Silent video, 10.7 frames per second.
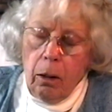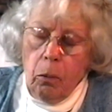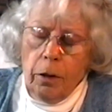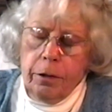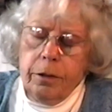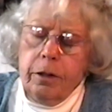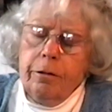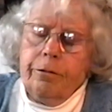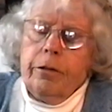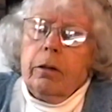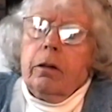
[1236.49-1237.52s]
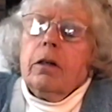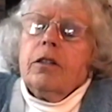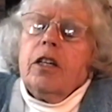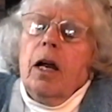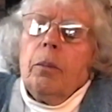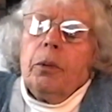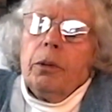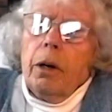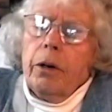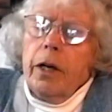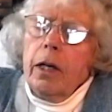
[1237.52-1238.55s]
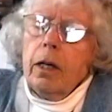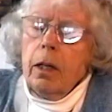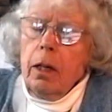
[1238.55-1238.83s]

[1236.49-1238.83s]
with a different contemporary